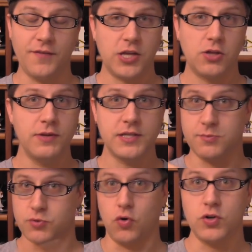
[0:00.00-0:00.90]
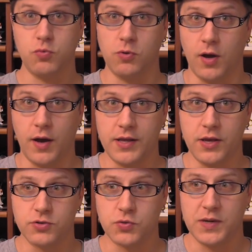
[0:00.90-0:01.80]
including some Torchwood
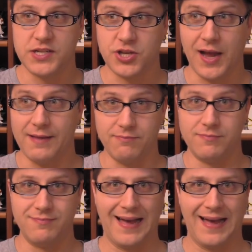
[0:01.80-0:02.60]
audios, which I